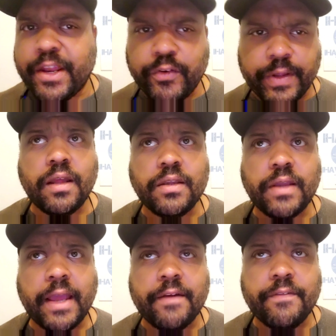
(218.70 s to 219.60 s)
pandering.
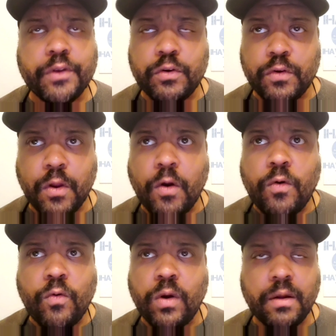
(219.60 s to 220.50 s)
You have
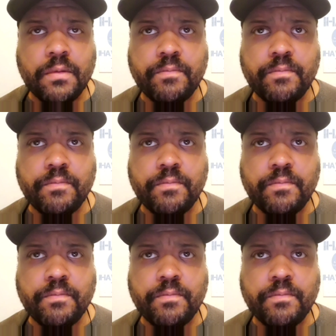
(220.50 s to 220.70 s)
no